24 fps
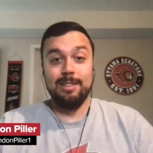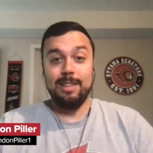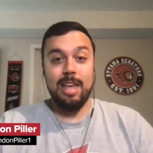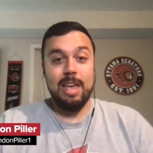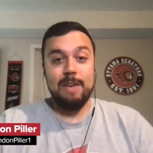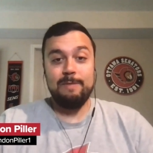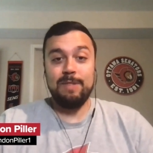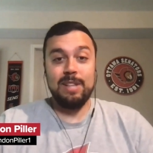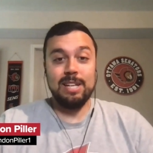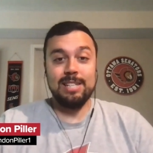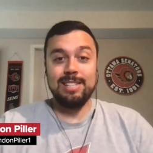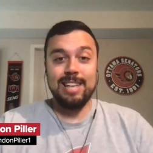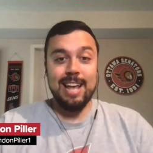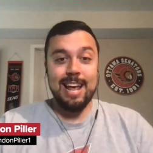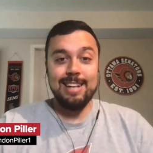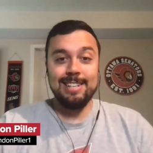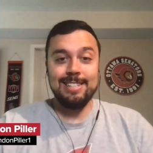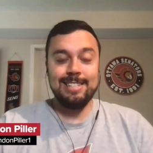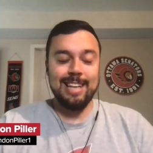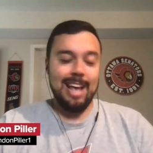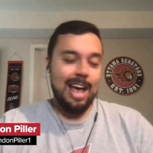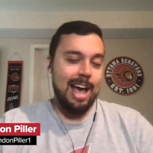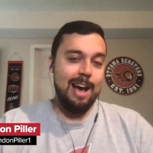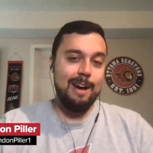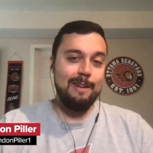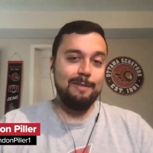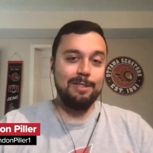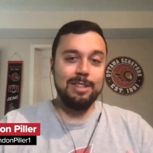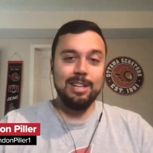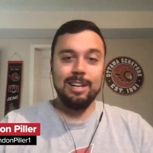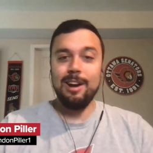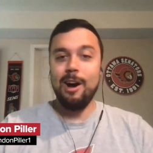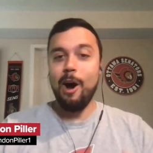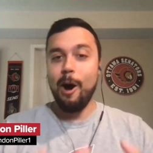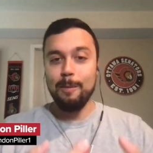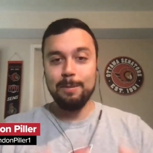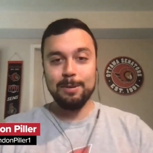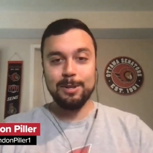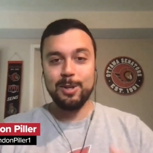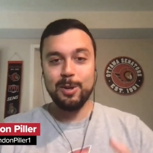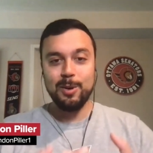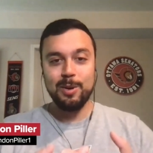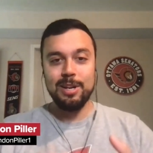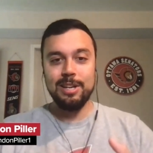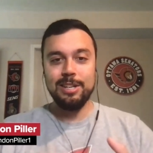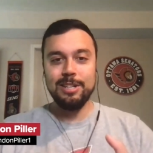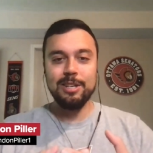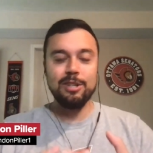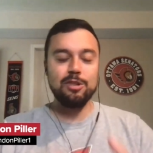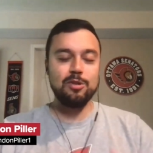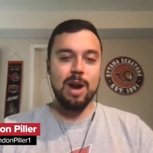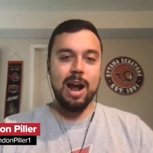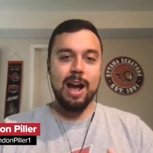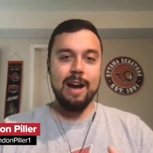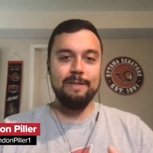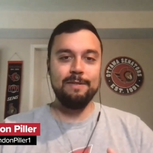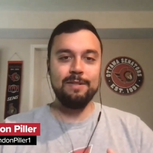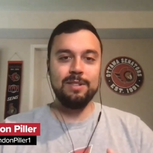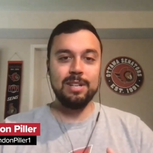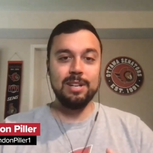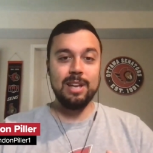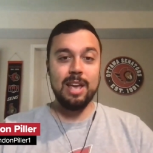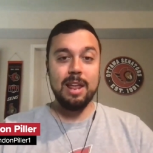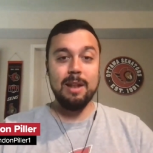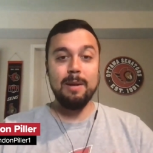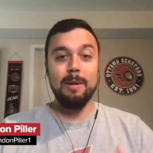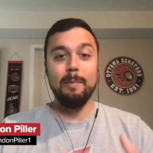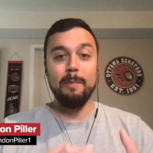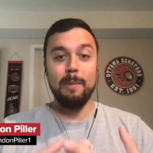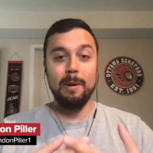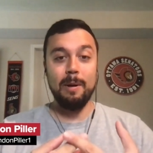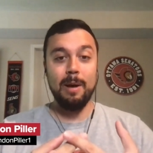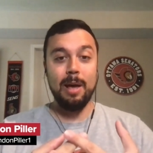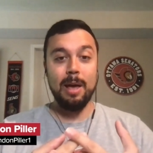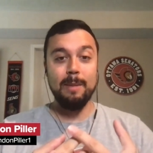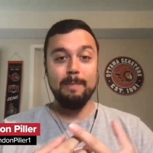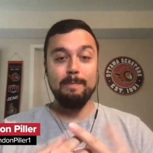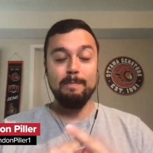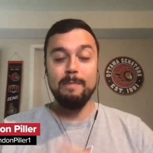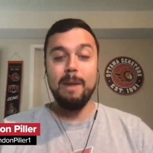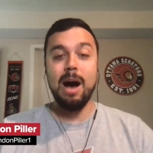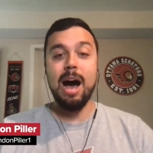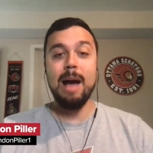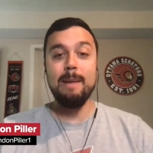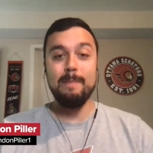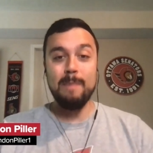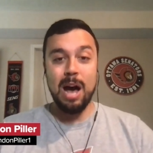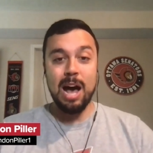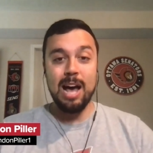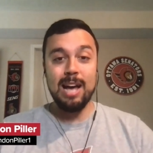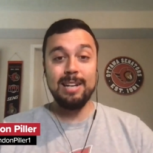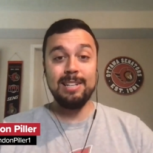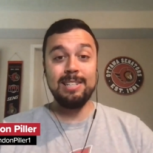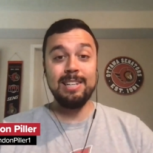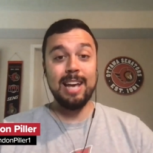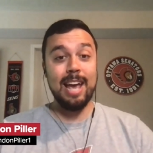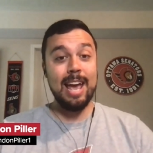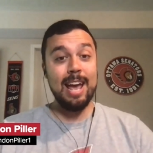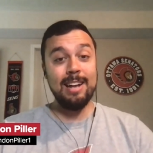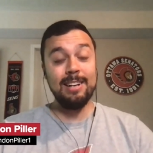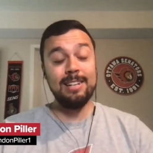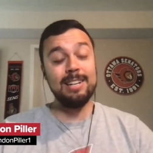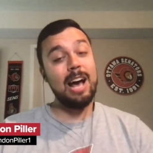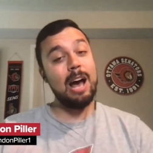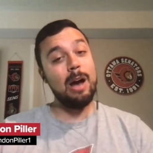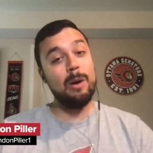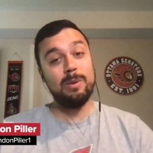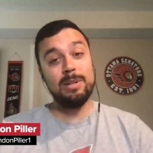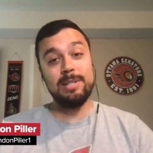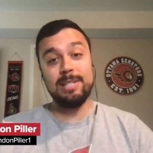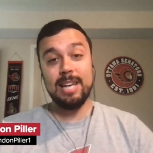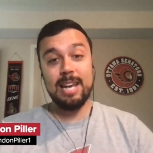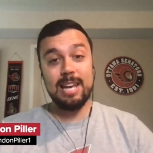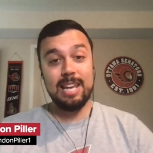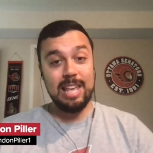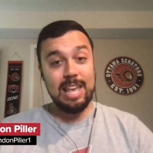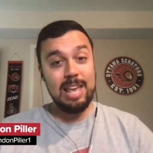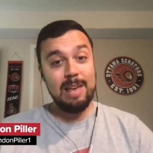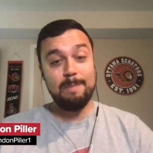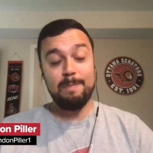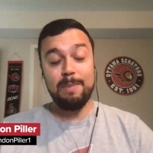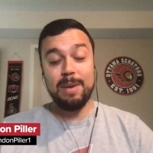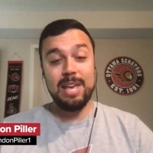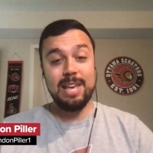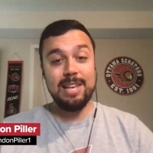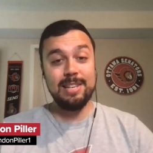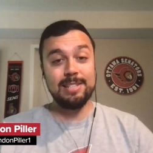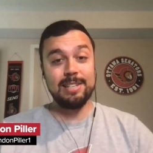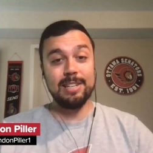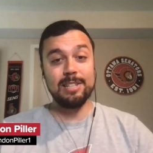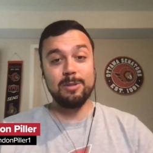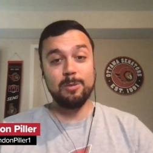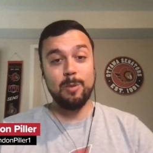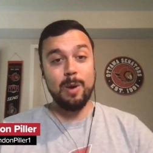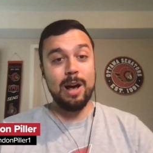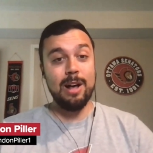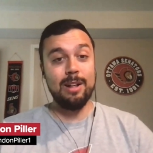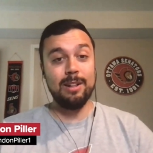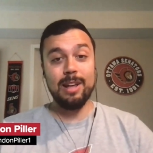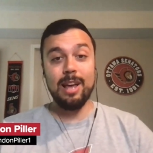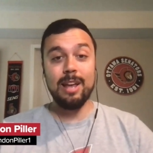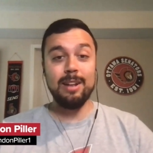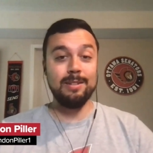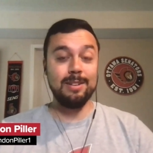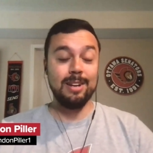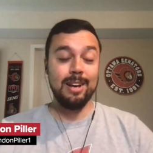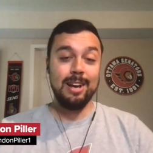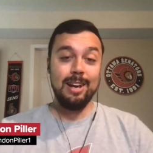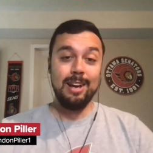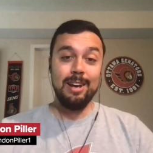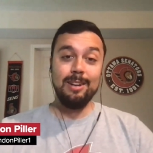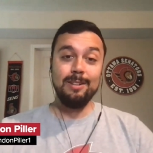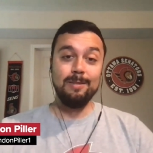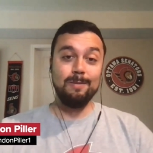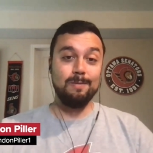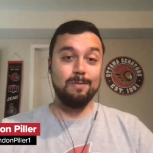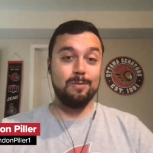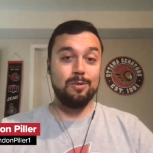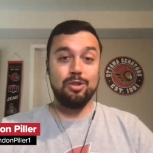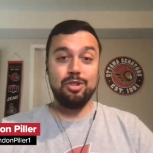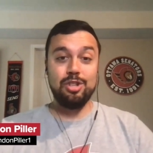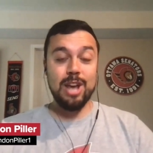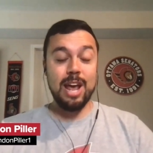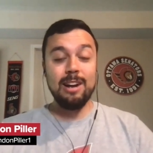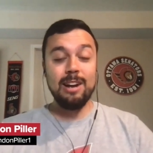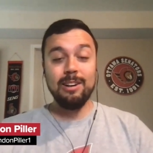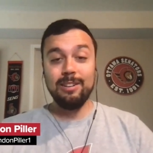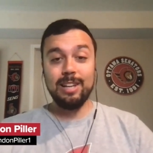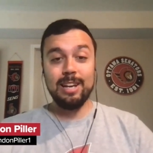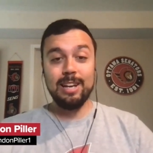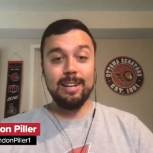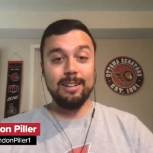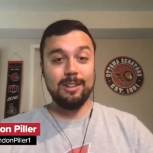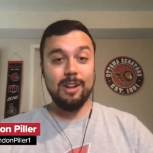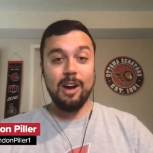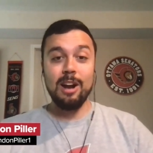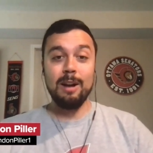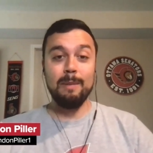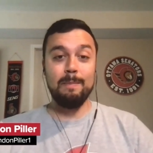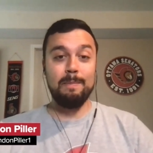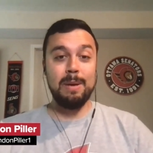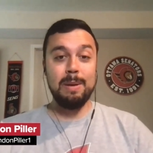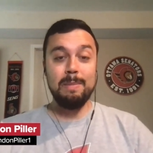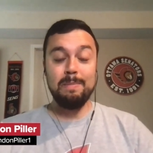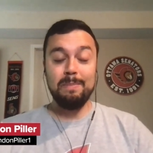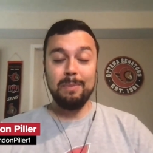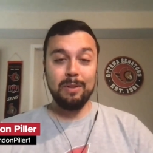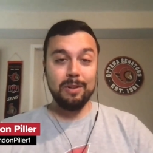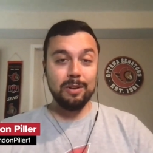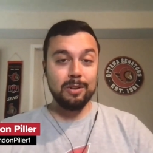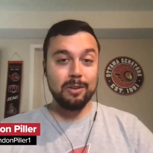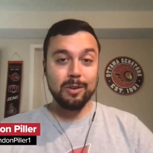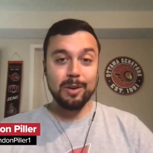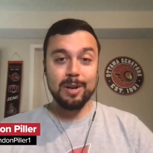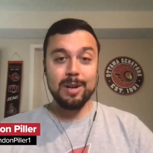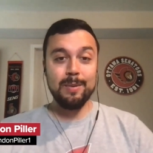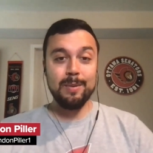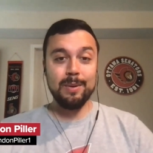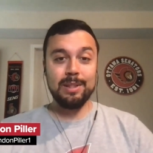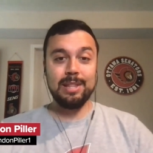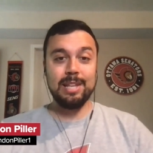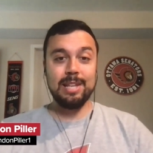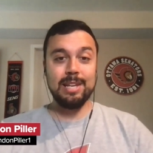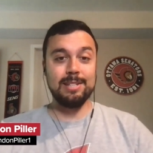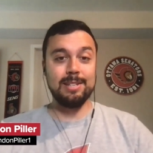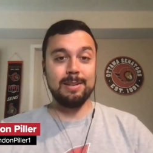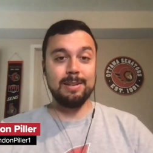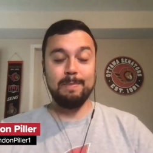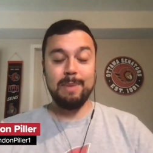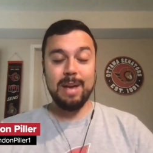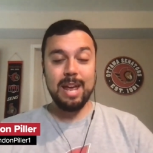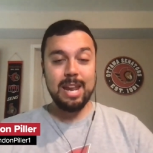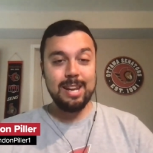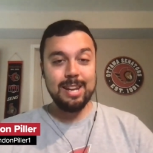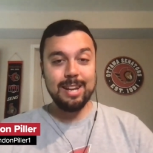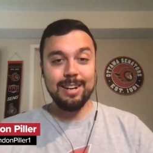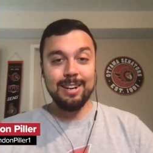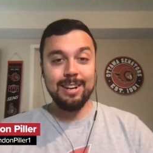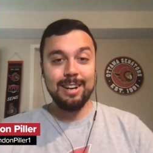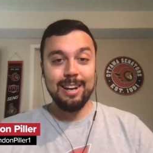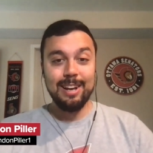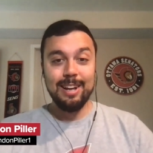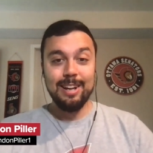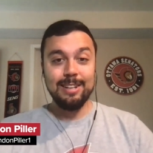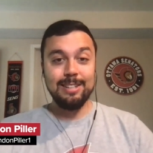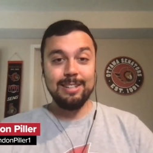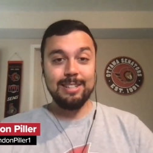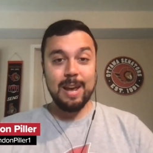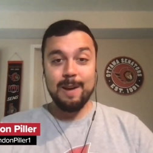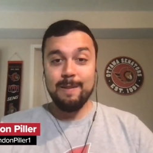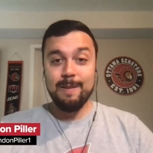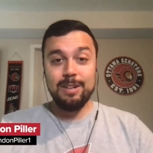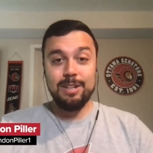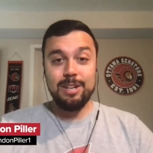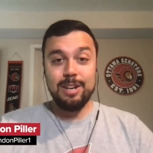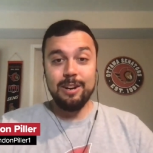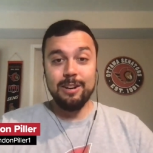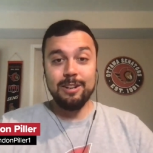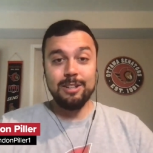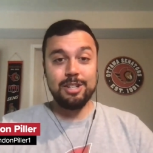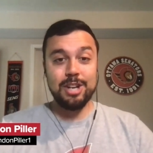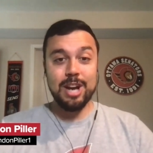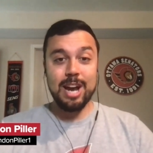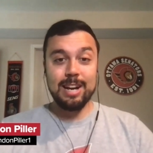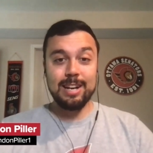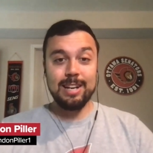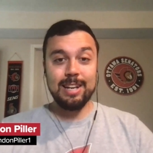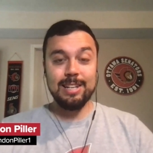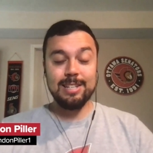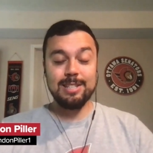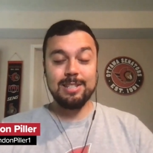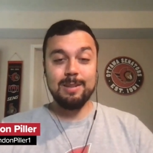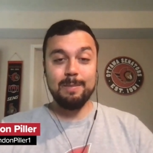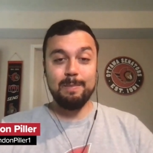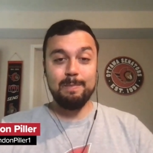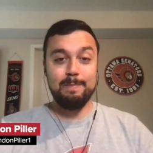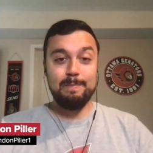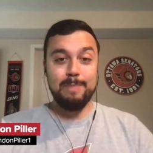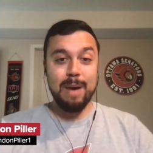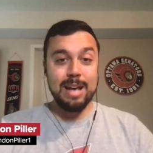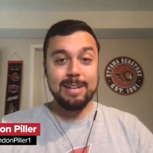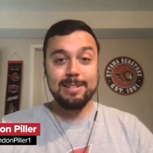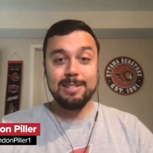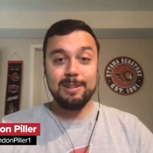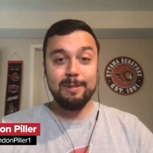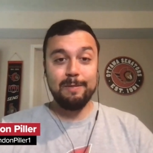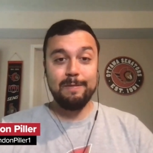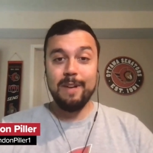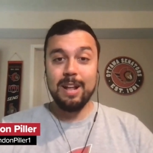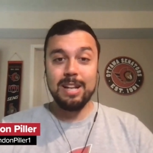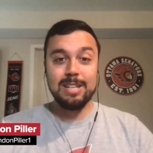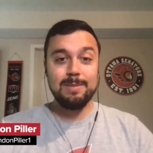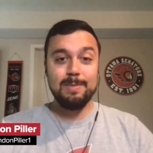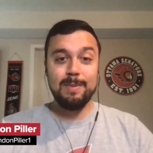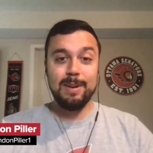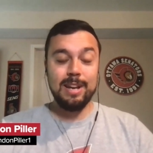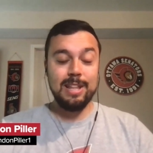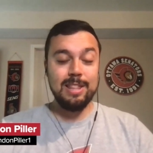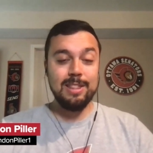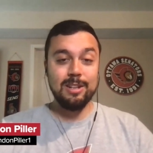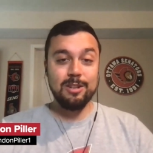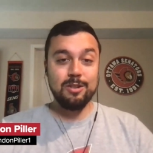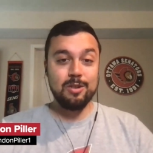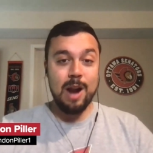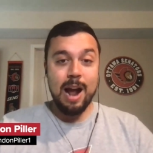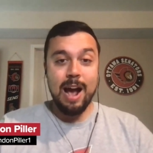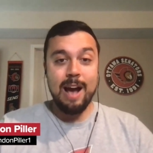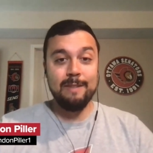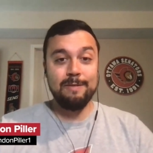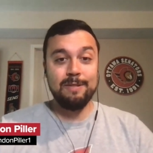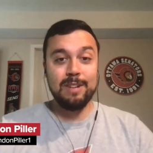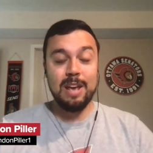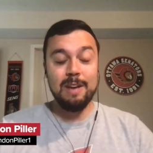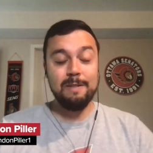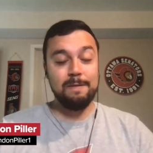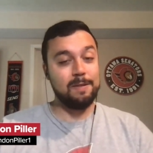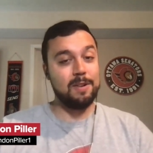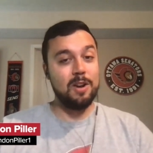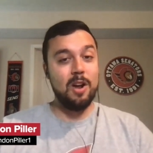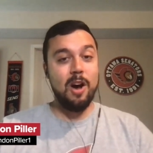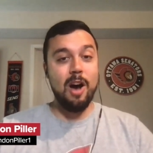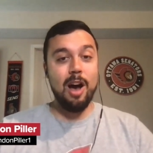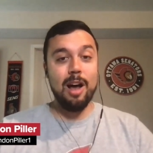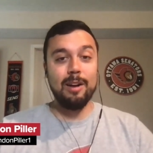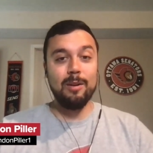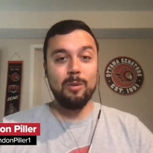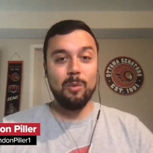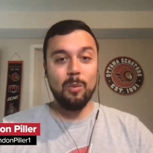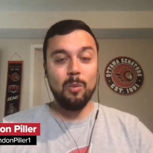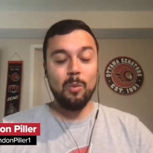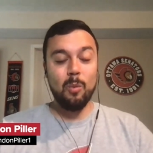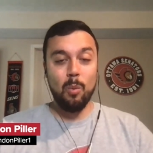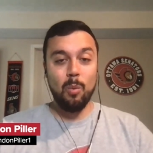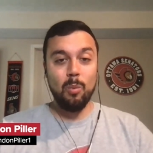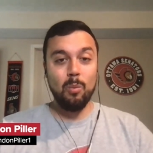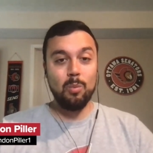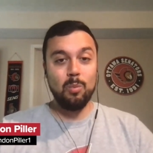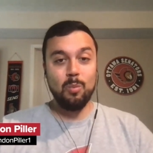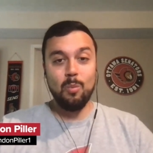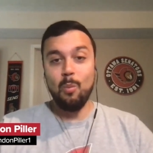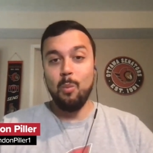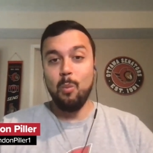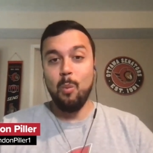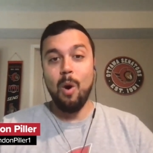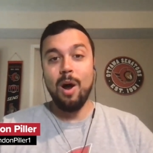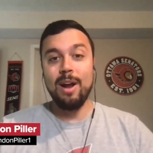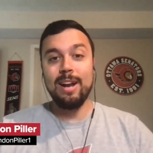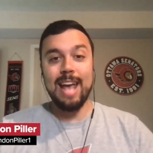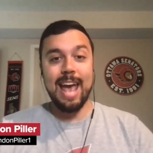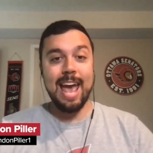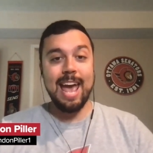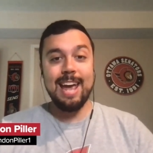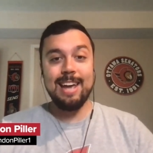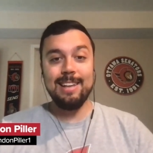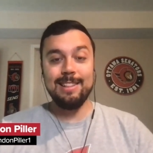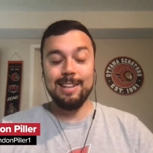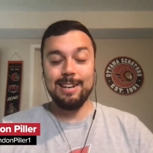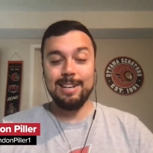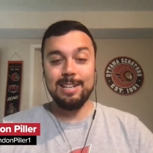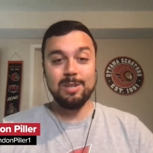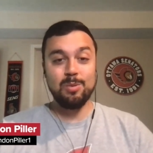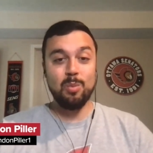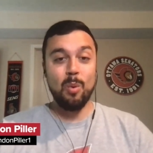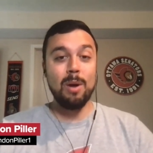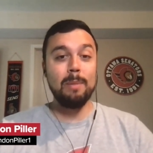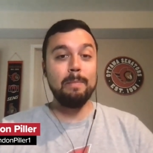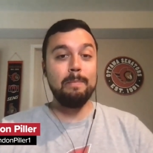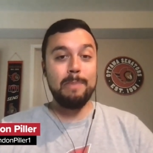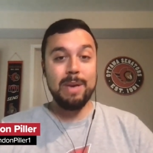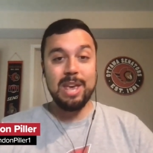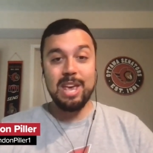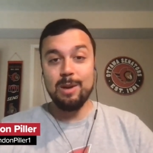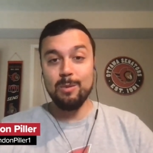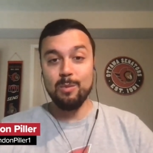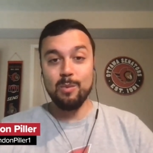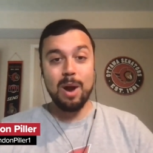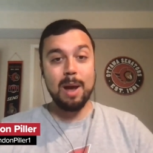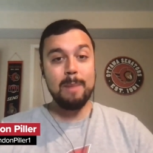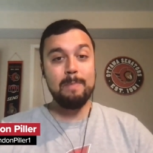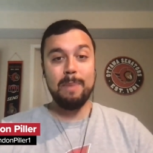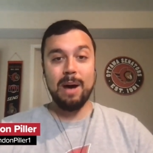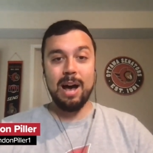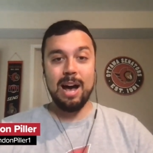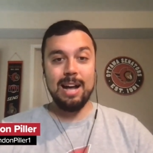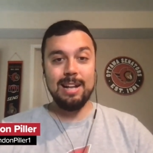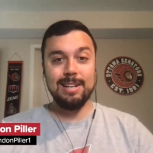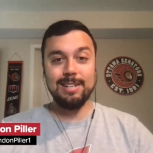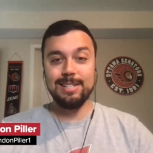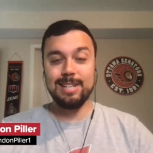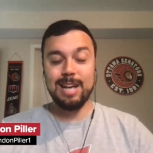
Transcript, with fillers: if the Sens have the opportunity to draft in, in my mind, and I would say E Ps as well, it generally, a lot of people agree with this opinion. David Juracek is the best defenseman in the draft. If not one A, then he's one B, right behind